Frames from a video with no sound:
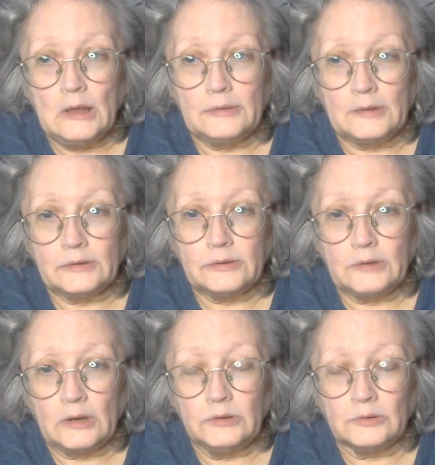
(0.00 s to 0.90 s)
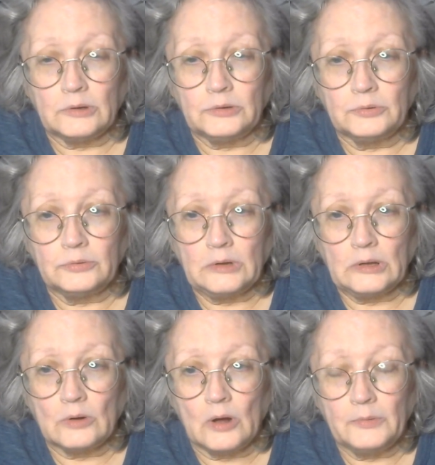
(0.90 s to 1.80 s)
is that the studies are
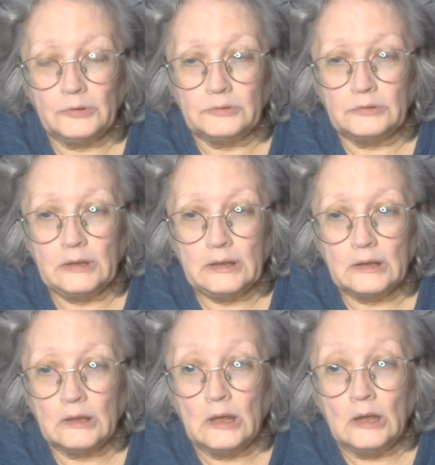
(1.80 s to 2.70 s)
interesting and often unique.